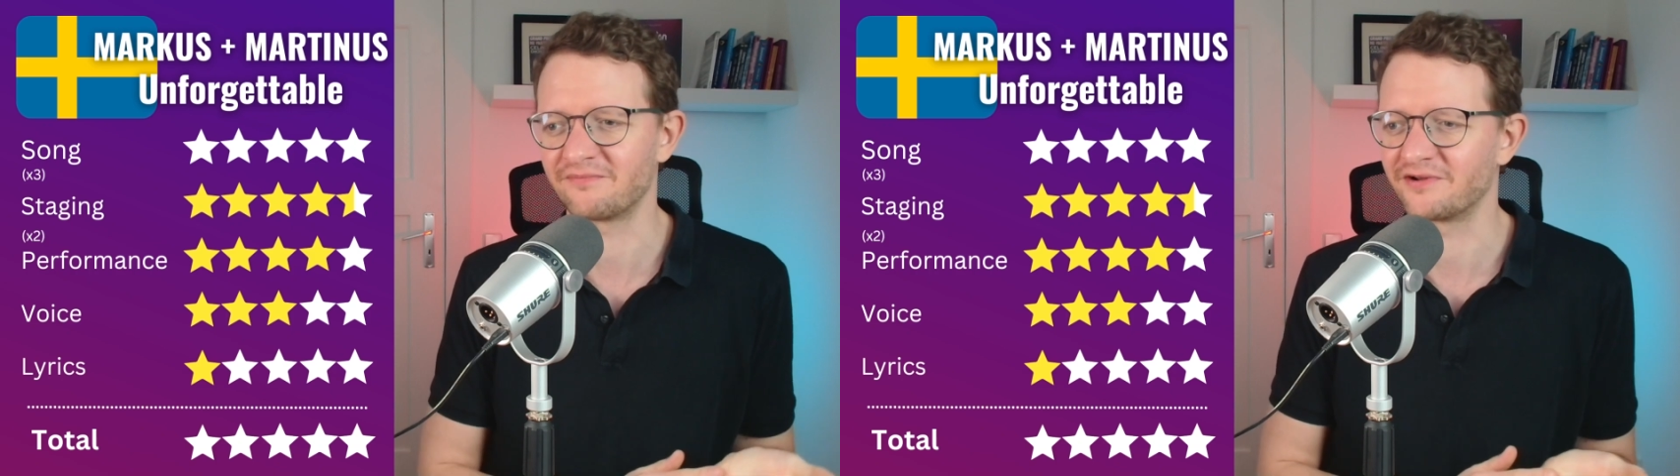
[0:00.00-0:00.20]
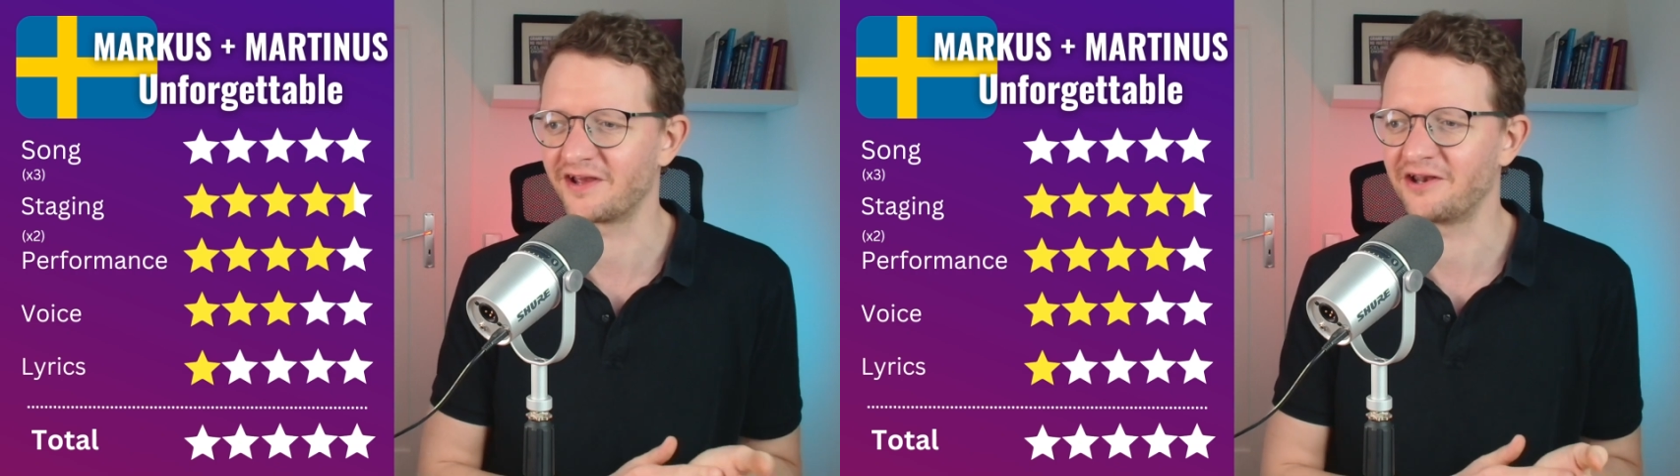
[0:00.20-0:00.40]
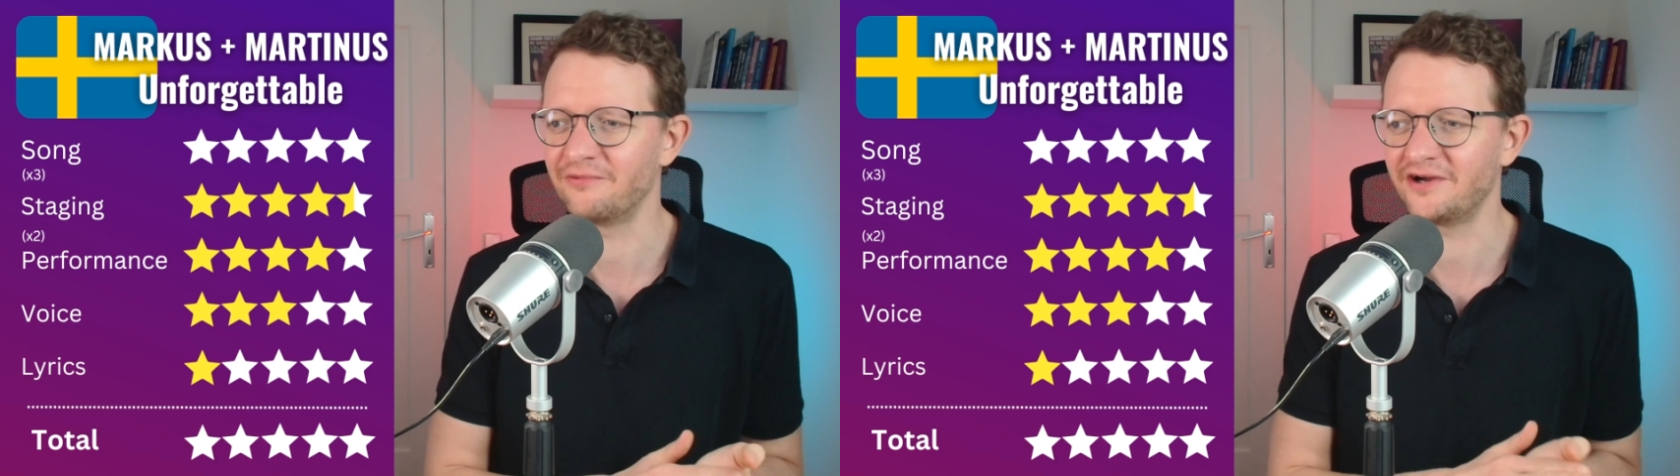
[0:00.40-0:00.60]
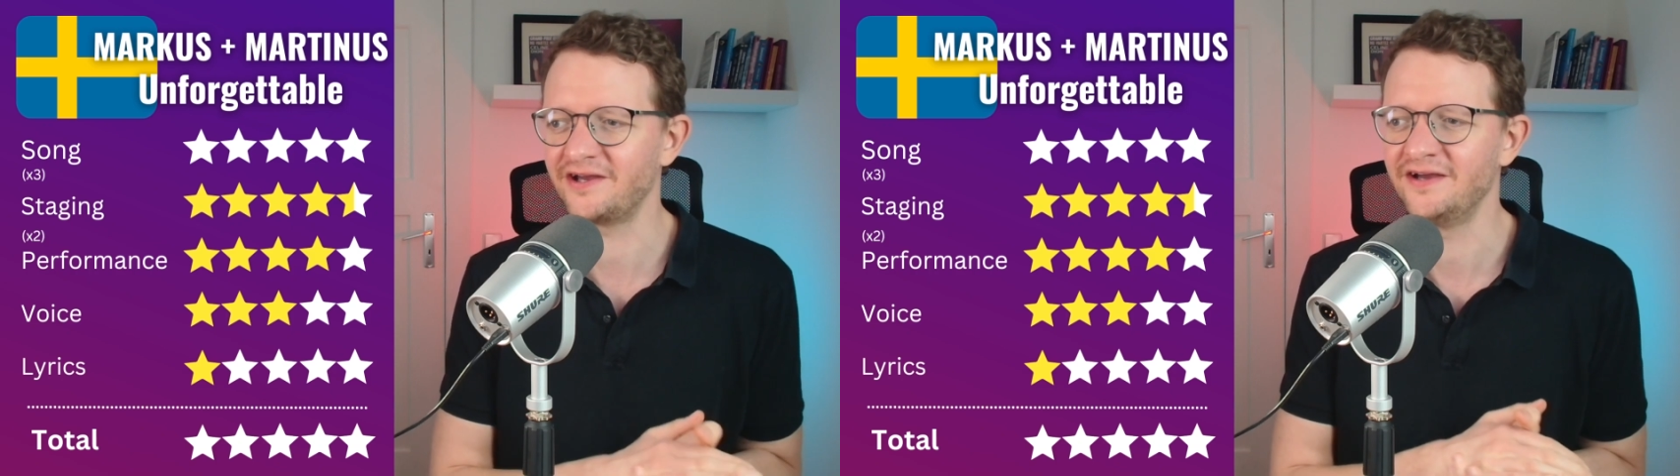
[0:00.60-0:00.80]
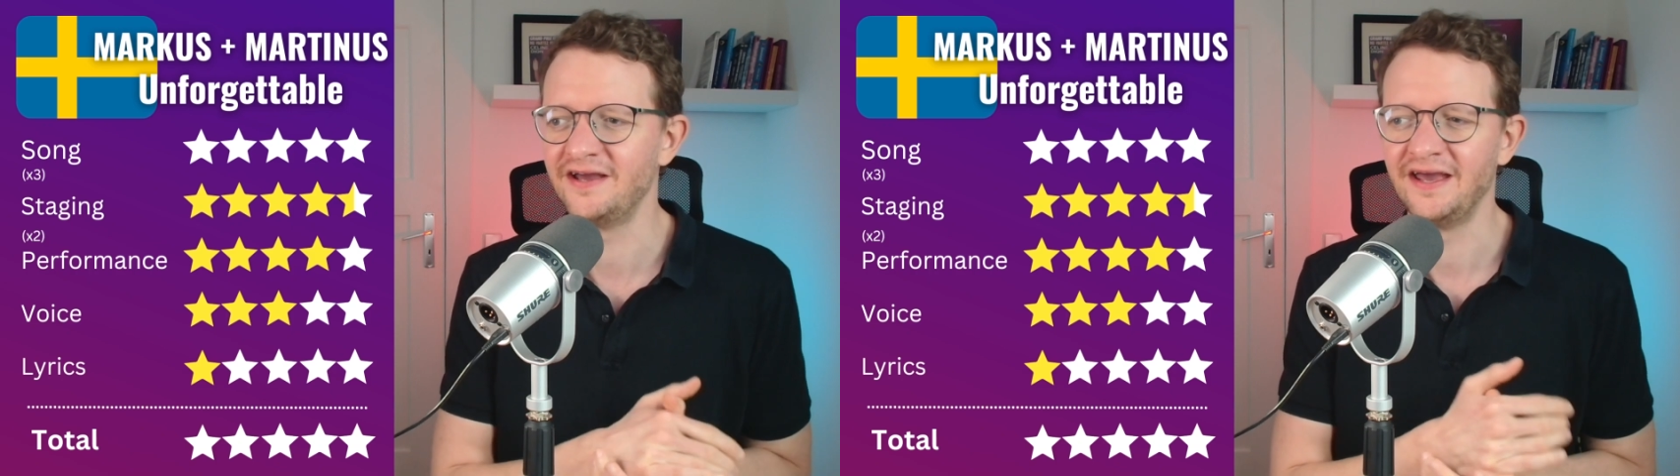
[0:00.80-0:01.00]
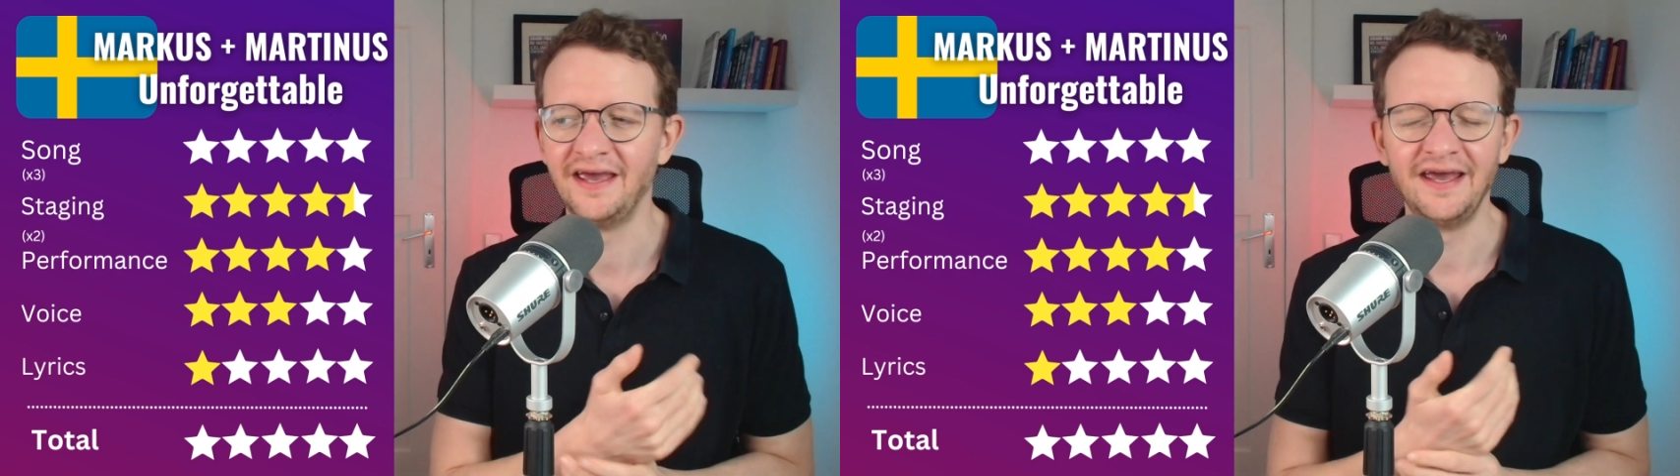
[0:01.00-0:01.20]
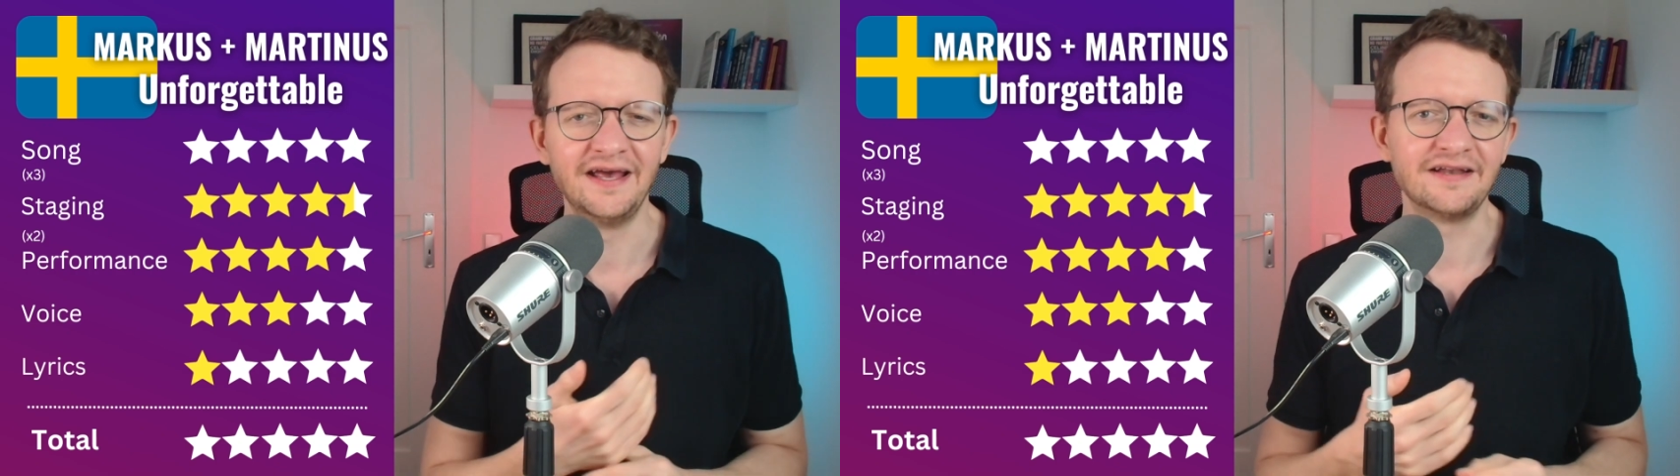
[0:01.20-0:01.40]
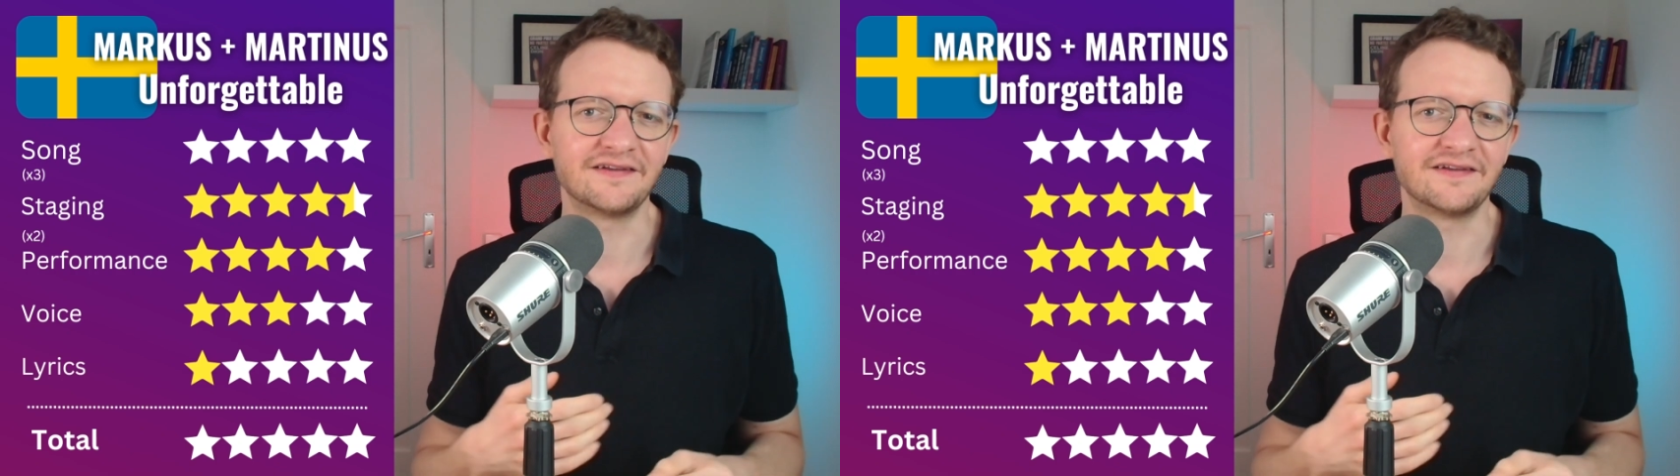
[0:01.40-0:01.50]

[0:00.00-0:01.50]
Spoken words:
But anyway, the